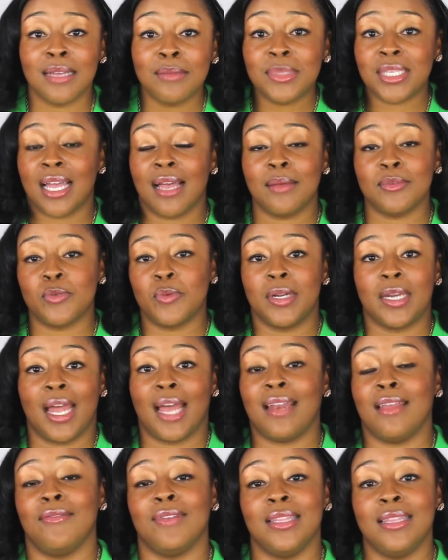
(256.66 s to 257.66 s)
sometimes we're
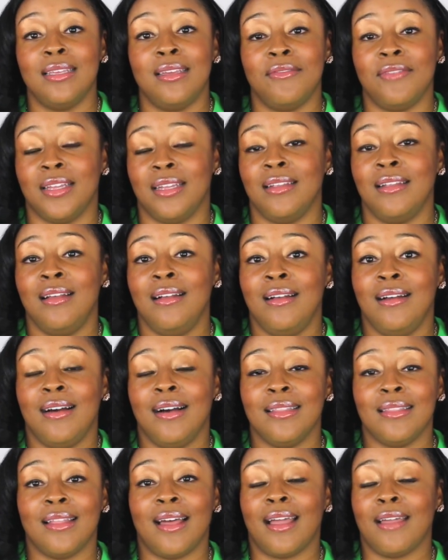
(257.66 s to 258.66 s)
not even living
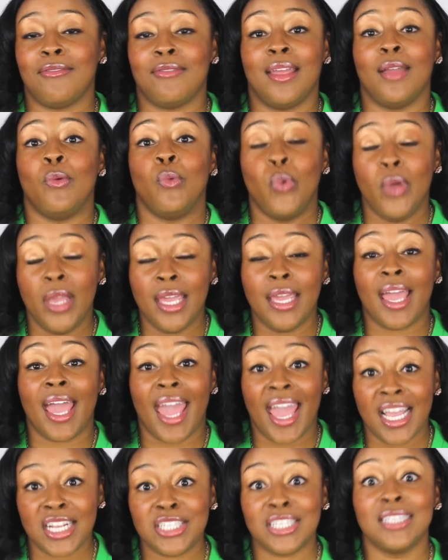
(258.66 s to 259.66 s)
a life that we
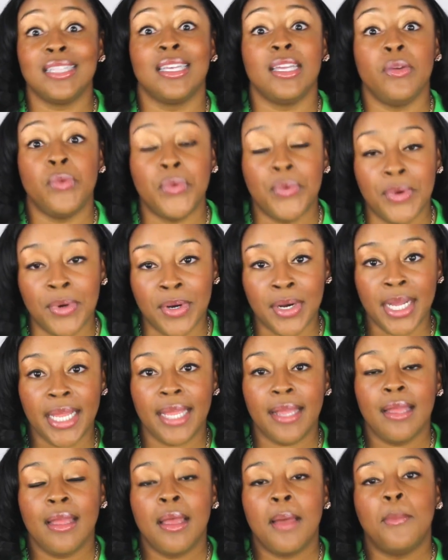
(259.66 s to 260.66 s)
actually want,